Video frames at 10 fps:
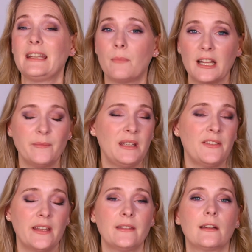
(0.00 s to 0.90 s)
It might be
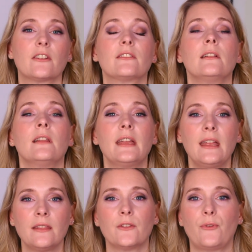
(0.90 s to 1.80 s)
that they are still
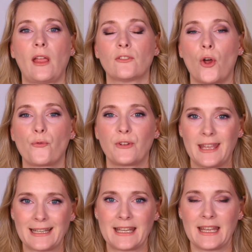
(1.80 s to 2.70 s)
in the phase of
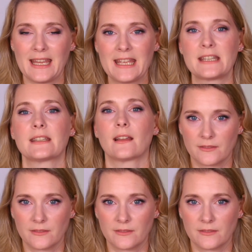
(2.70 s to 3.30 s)
getting it